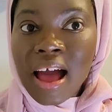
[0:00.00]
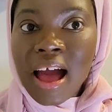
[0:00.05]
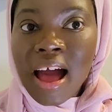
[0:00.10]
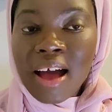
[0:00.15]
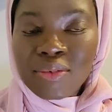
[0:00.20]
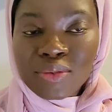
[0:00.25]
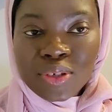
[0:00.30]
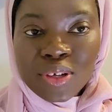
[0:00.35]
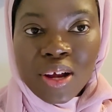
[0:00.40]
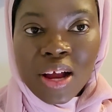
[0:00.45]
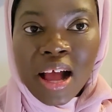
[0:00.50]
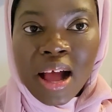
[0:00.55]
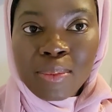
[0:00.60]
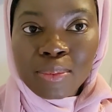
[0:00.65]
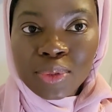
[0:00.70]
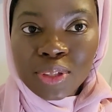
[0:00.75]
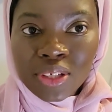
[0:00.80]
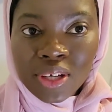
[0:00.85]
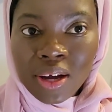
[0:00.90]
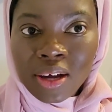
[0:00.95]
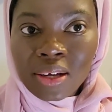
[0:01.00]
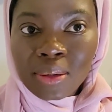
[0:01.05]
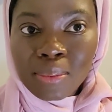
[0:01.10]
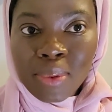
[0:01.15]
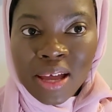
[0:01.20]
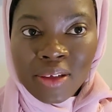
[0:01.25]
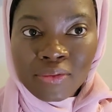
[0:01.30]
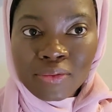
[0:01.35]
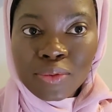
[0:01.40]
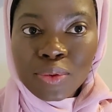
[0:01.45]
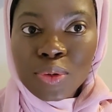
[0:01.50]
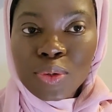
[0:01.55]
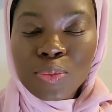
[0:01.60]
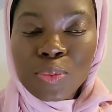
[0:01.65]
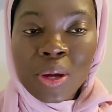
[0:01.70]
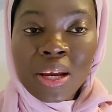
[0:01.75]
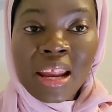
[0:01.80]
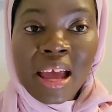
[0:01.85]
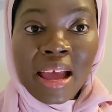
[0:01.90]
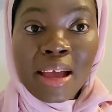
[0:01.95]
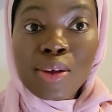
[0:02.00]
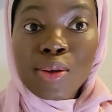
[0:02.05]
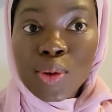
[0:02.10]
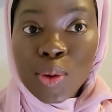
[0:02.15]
after I'm done my food when I